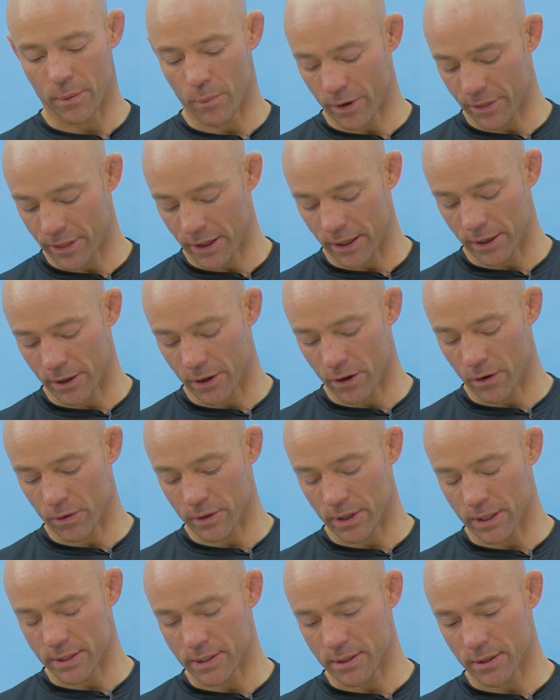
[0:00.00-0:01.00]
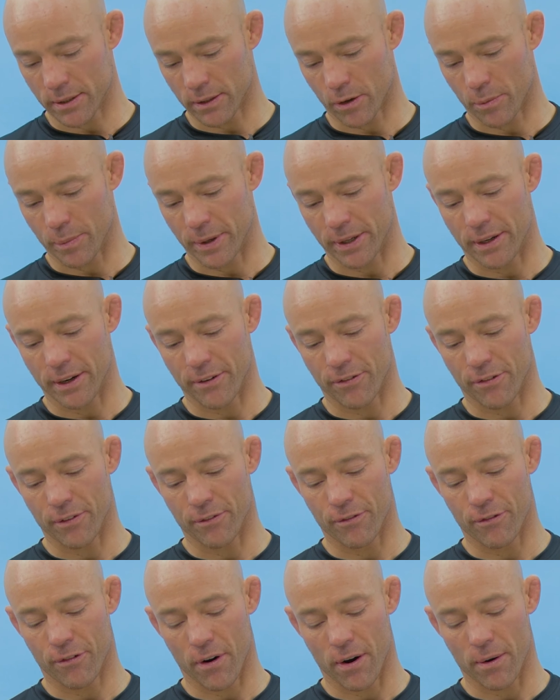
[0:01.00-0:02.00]
one thing to note that's a little bit
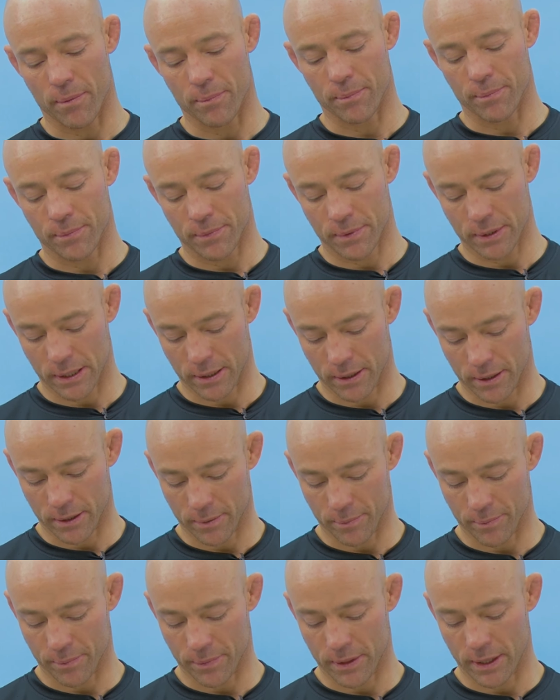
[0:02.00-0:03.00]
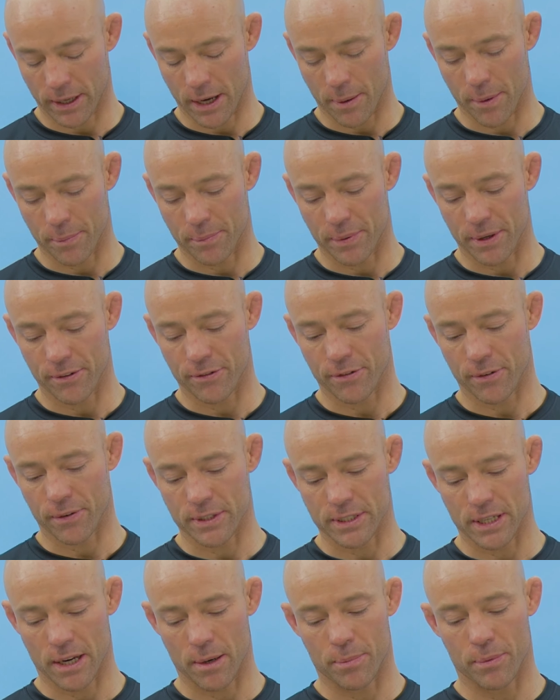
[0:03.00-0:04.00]
different from the M&P, for
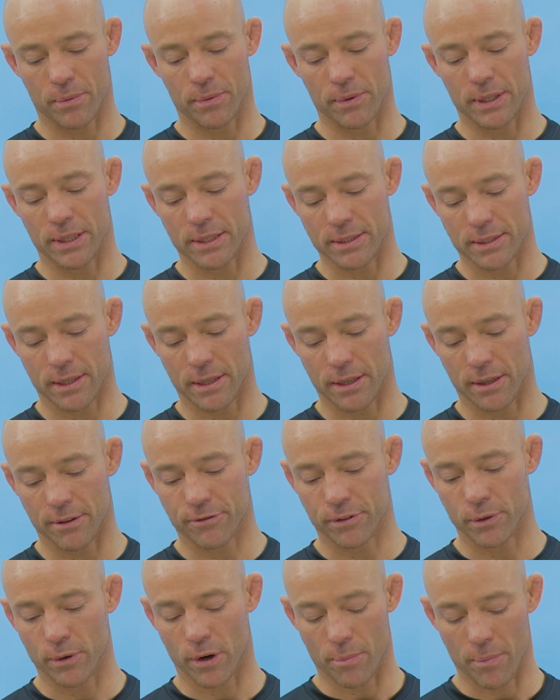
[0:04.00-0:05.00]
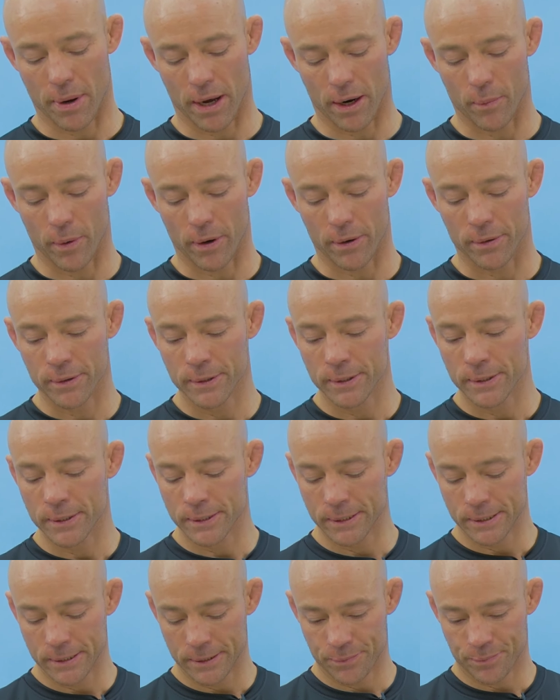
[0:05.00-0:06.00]
example, is the fluted magwell.
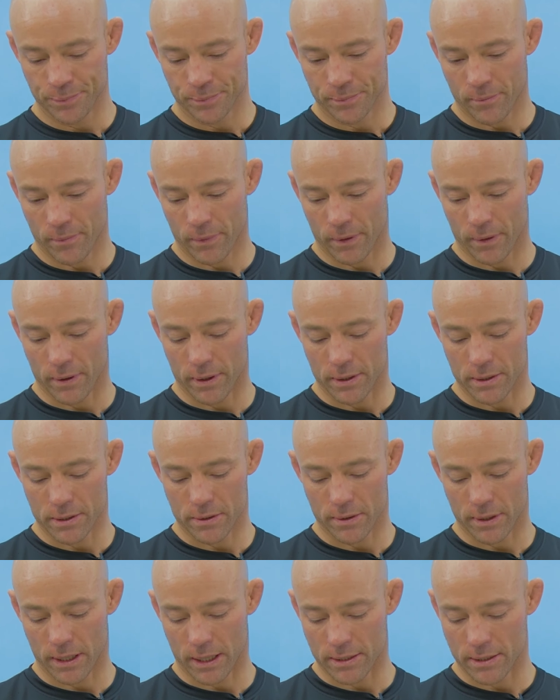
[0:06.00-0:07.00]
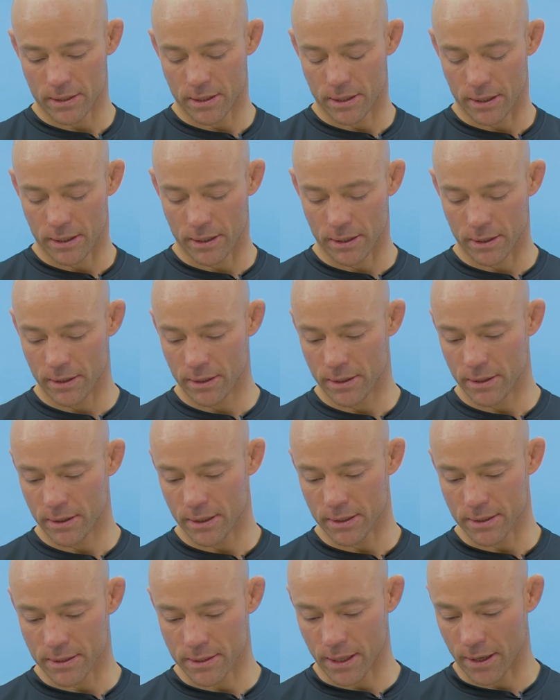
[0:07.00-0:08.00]
Right, so that's the
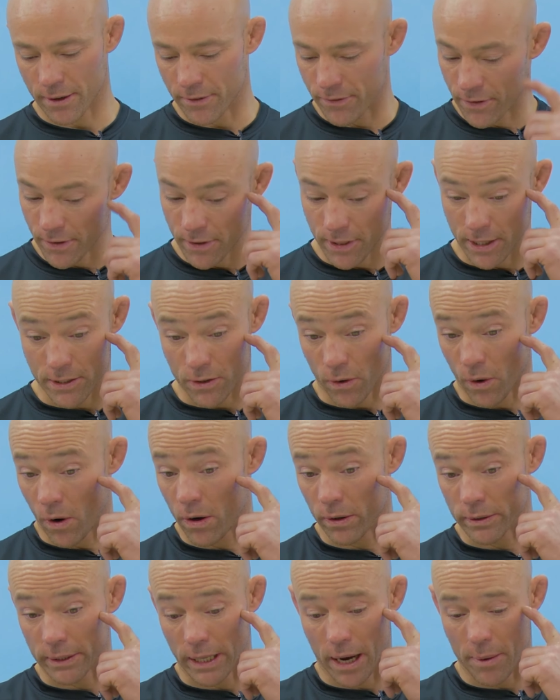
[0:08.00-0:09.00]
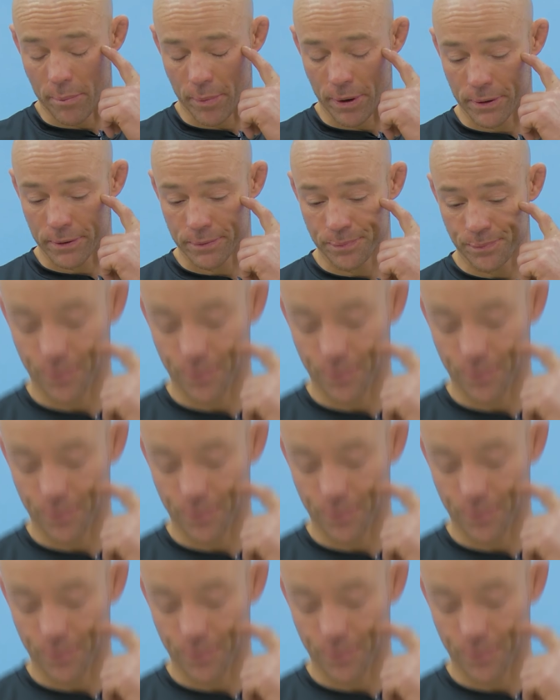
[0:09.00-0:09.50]
Zev. These are all 9mm.